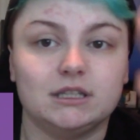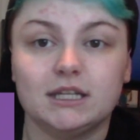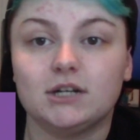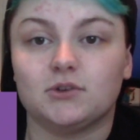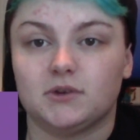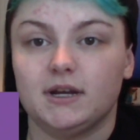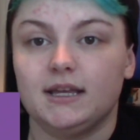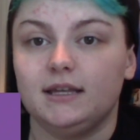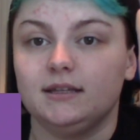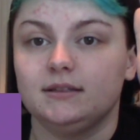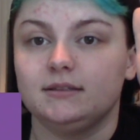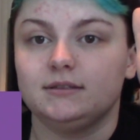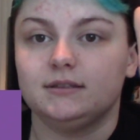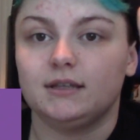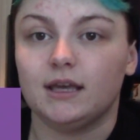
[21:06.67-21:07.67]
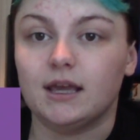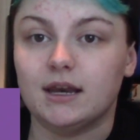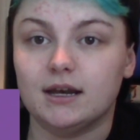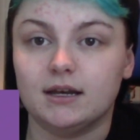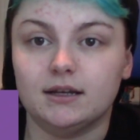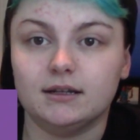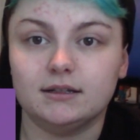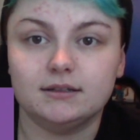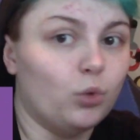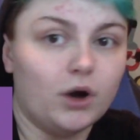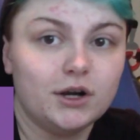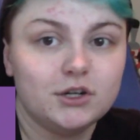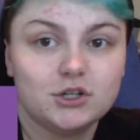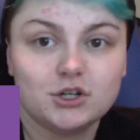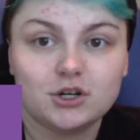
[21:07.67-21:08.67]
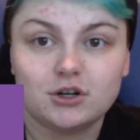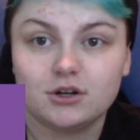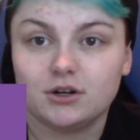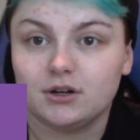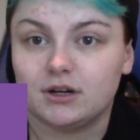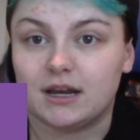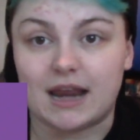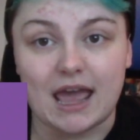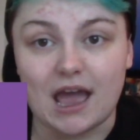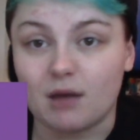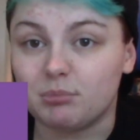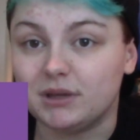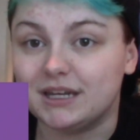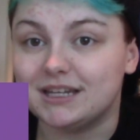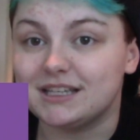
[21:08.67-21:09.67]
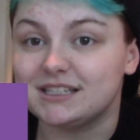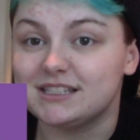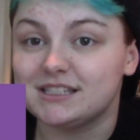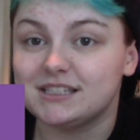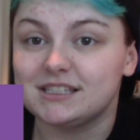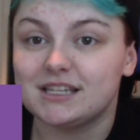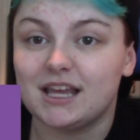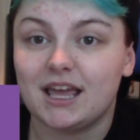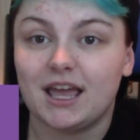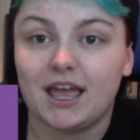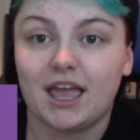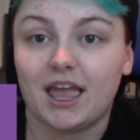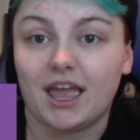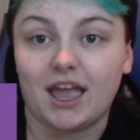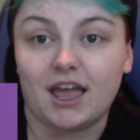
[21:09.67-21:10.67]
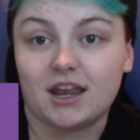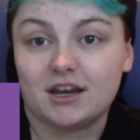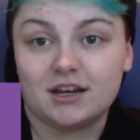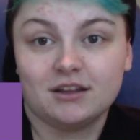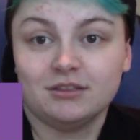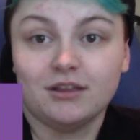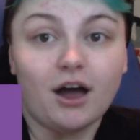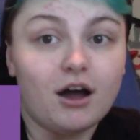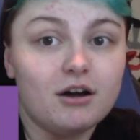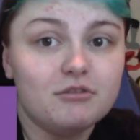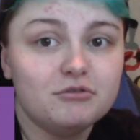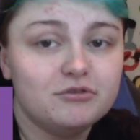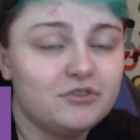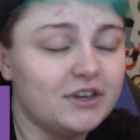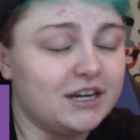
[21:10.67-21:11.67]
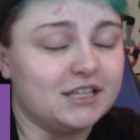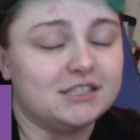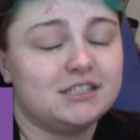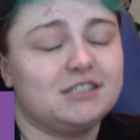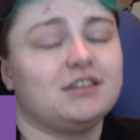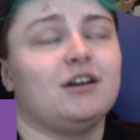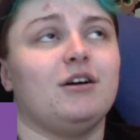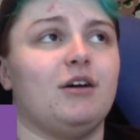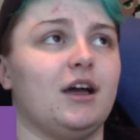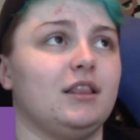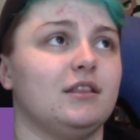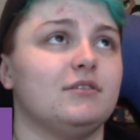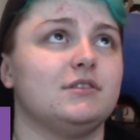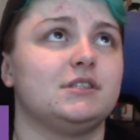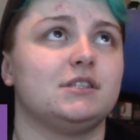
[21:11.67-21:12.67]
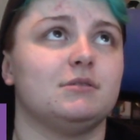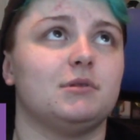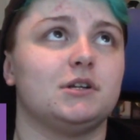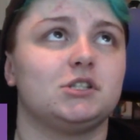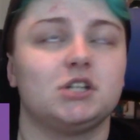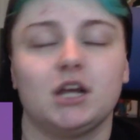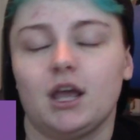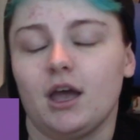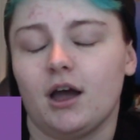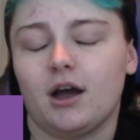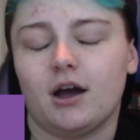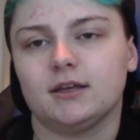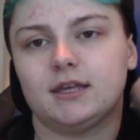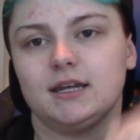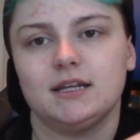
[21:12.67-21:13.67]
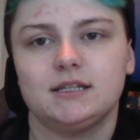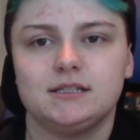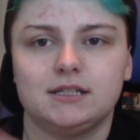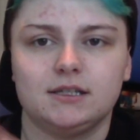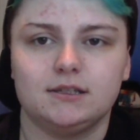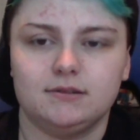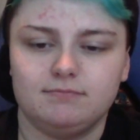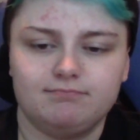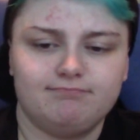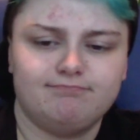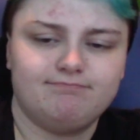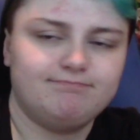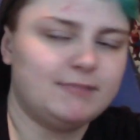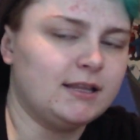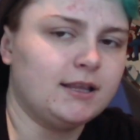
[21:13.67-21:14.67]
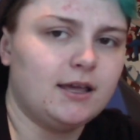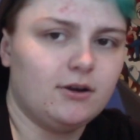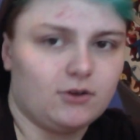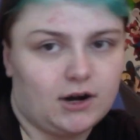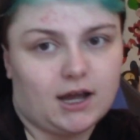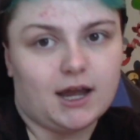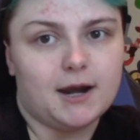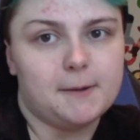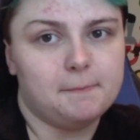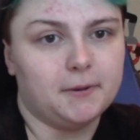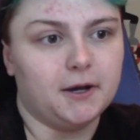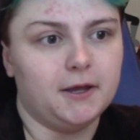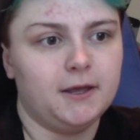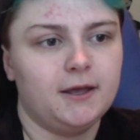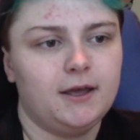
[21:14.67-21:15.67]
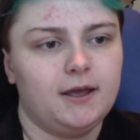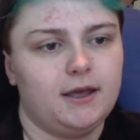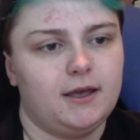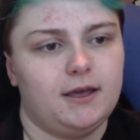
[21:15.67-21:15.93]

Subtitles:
glittering in wonder and happiness and love, and it's, oh, I love it so much. I'll get into it later on, but